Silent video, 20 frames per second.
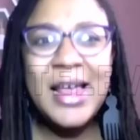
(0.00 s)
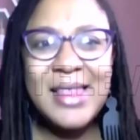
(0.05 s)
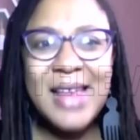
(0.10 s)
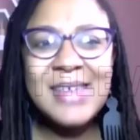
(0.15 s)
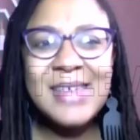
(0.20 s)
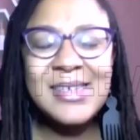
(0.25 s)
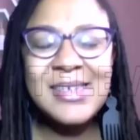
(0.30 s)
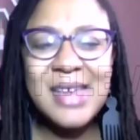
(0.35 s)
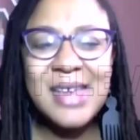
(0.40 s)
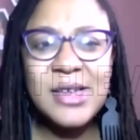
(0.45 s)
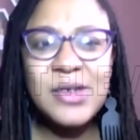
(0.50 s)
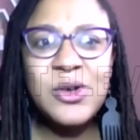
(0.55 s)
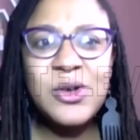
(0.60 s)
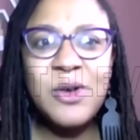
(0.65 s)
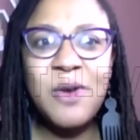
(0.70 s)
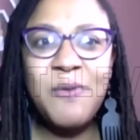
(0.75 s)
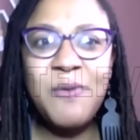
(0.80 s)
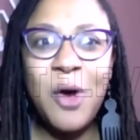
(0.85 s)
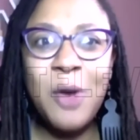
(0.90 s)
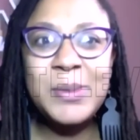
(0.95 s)
get that sense
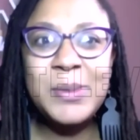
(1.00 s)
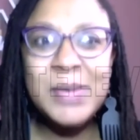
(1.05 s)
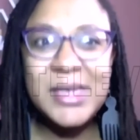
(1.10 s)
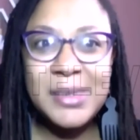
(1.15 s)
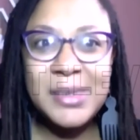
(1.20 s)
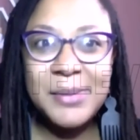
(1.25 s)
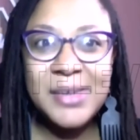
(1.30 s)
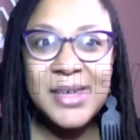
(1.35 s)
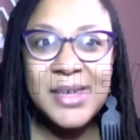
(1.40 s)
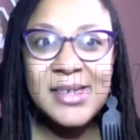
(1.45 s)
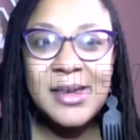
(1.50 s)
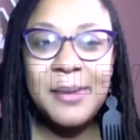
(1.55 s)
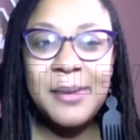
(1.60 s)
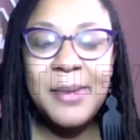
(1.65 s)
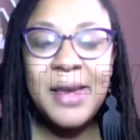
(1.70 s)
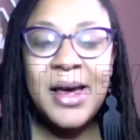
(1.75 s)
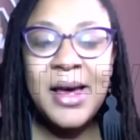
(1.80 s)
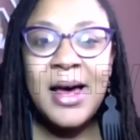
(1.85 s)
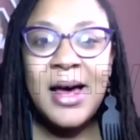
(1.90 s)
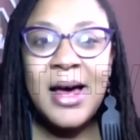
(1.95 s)
of
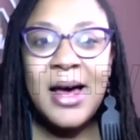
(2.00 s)
optimism.